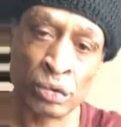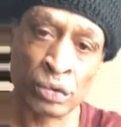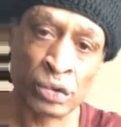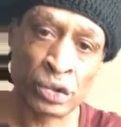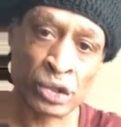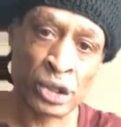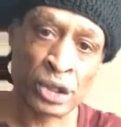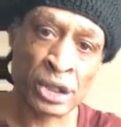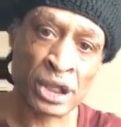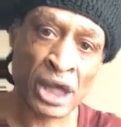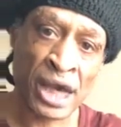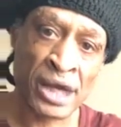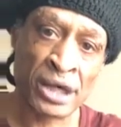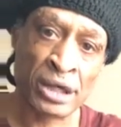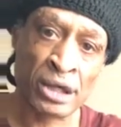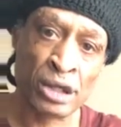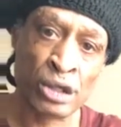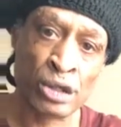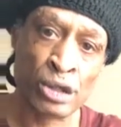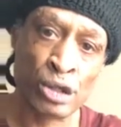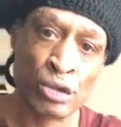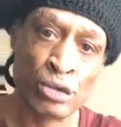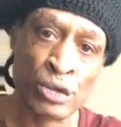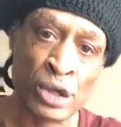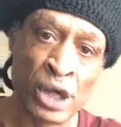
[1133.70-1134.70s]
to take the
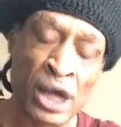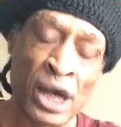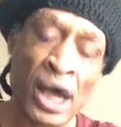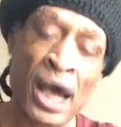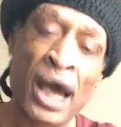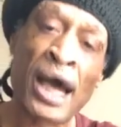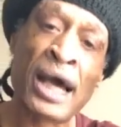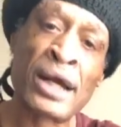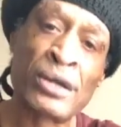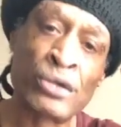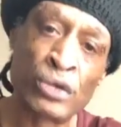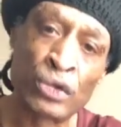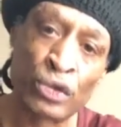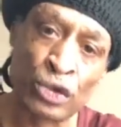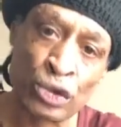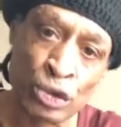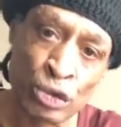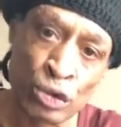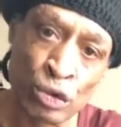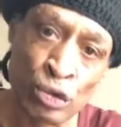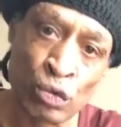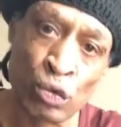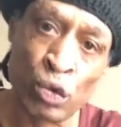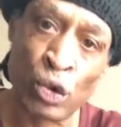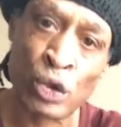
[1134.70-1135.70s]
unit and
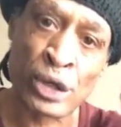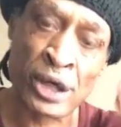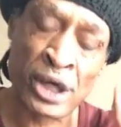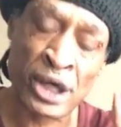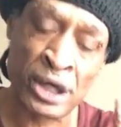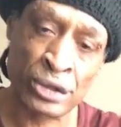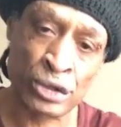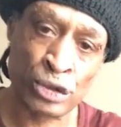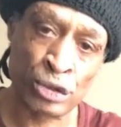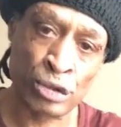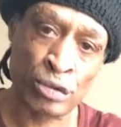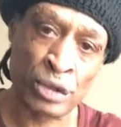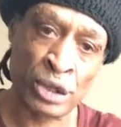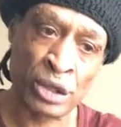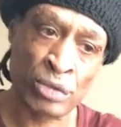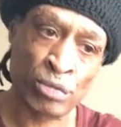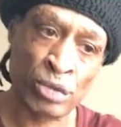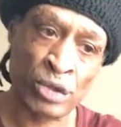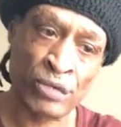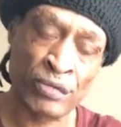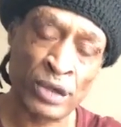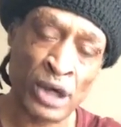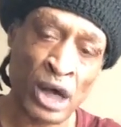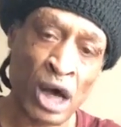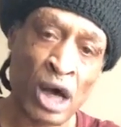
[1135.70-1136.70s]
do what they're doing
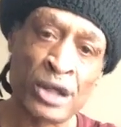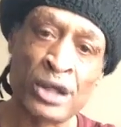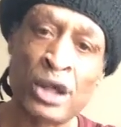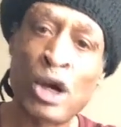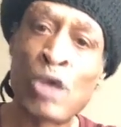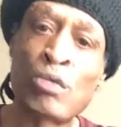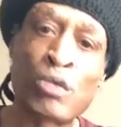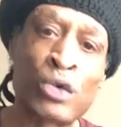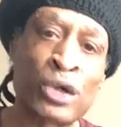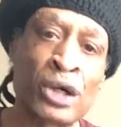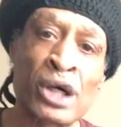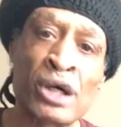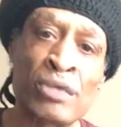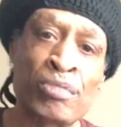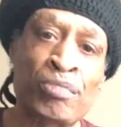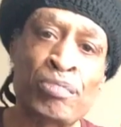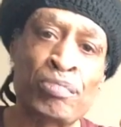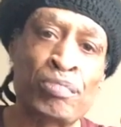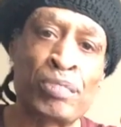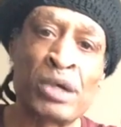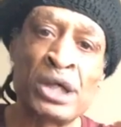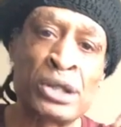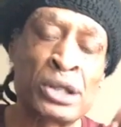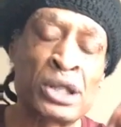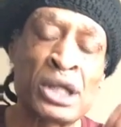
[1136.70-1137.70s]
with it. I don't want to
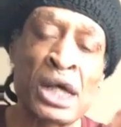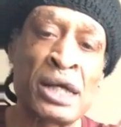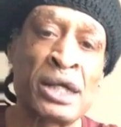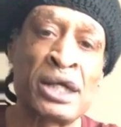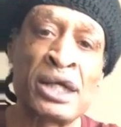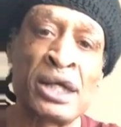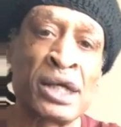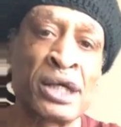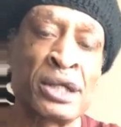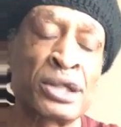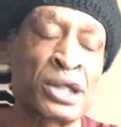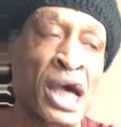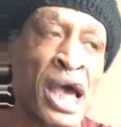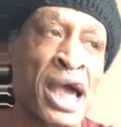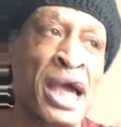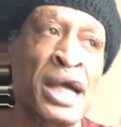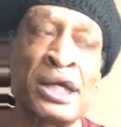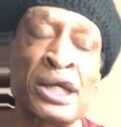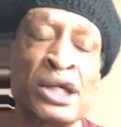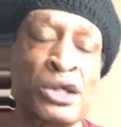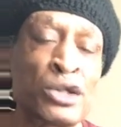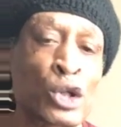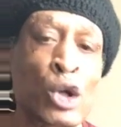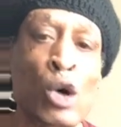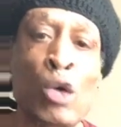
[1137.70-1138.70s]
be selling it to
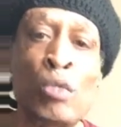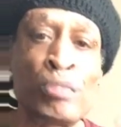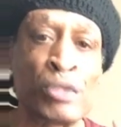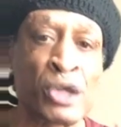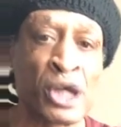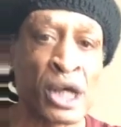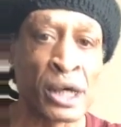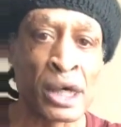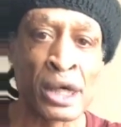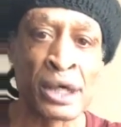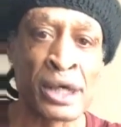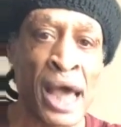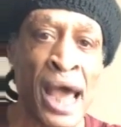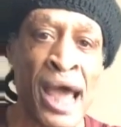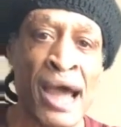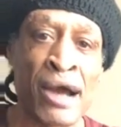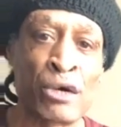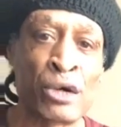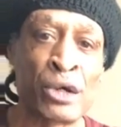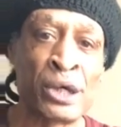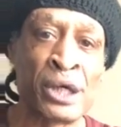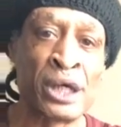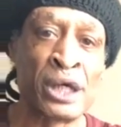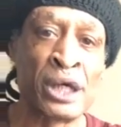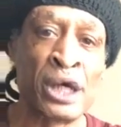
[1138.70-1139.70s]
any Tom, Dick and
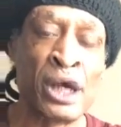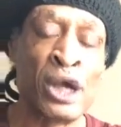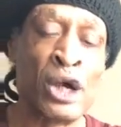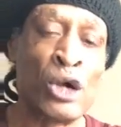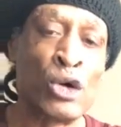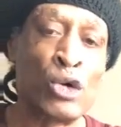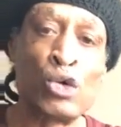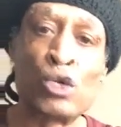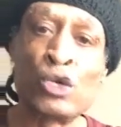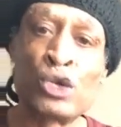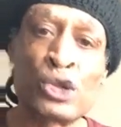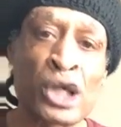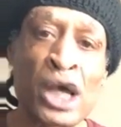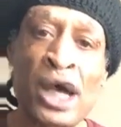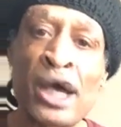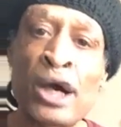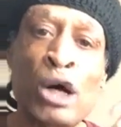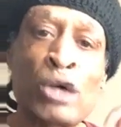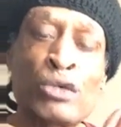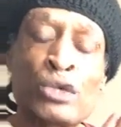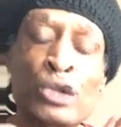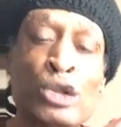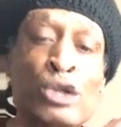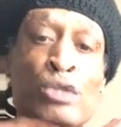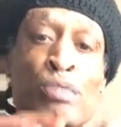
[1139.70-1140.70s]
Harry who'll say,
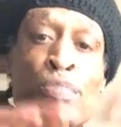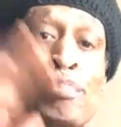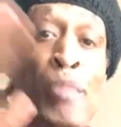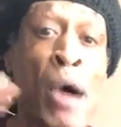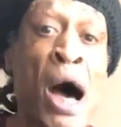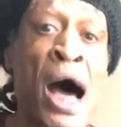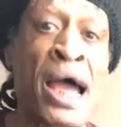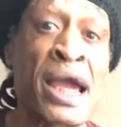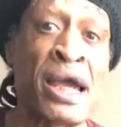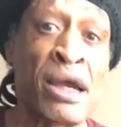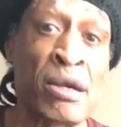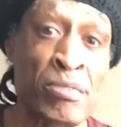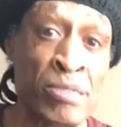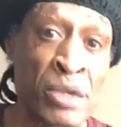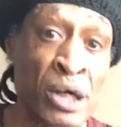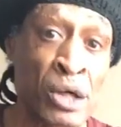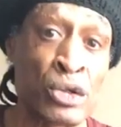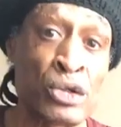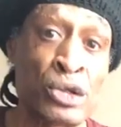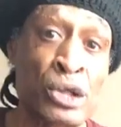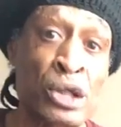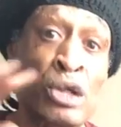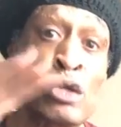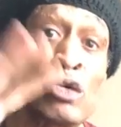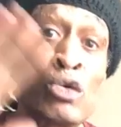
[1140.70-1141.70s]
I'll just buy it
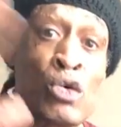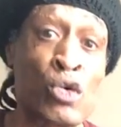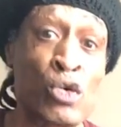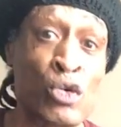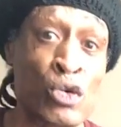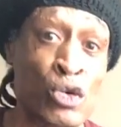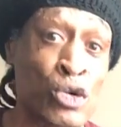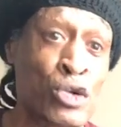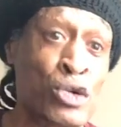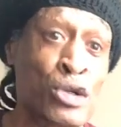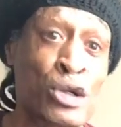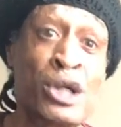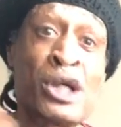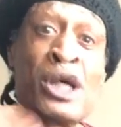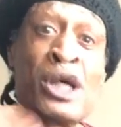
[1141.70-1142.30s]
because it looked good